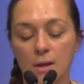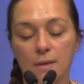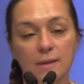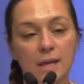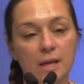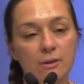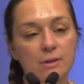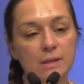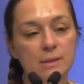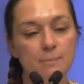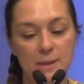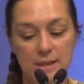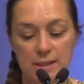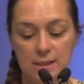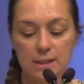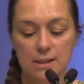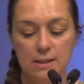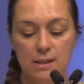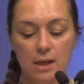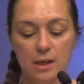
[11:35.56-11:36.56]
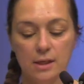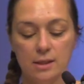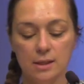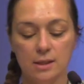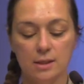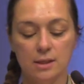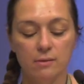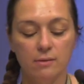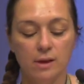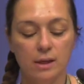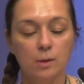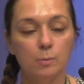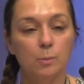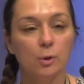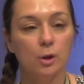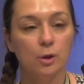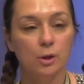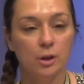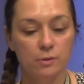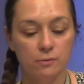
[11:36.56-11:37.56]
There is business guidance
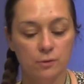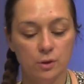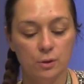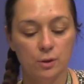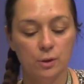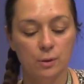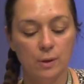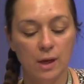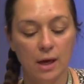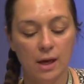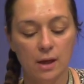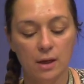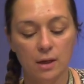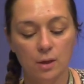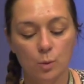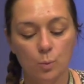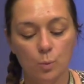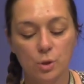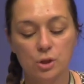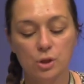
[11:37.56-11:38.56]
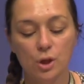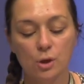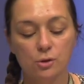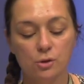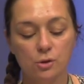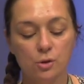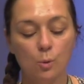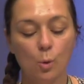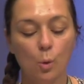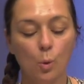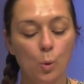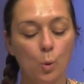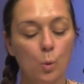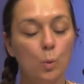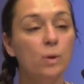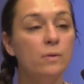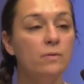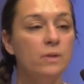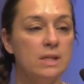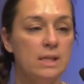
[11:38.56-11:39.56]
available on gov.uk which goes through
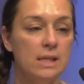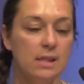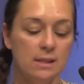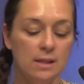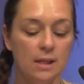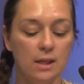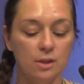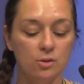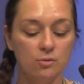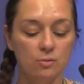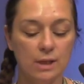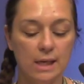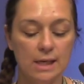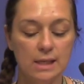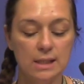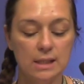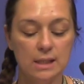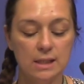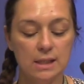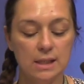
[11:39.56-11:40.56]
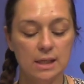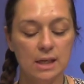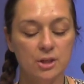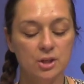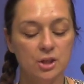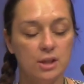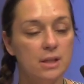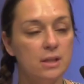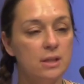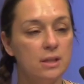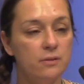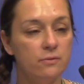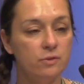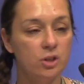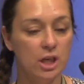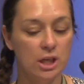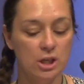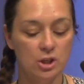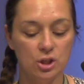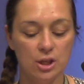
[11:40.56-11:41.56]
all of the details relating to the legislative
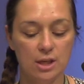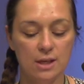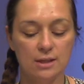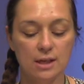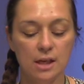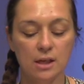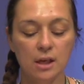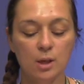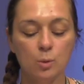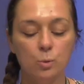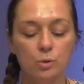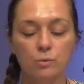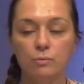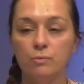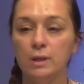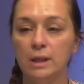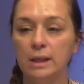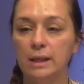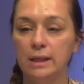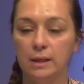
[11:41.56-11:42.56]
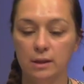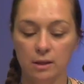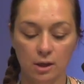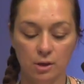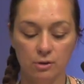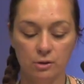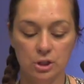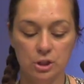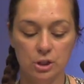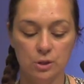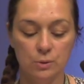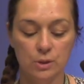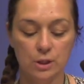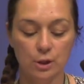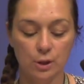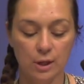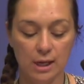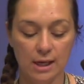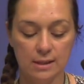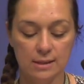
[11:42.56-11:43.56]
changes, and I would really encourage you to
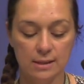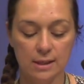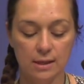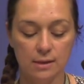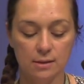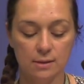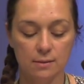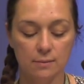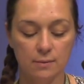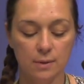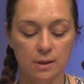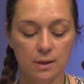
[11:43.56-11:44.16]
look at it.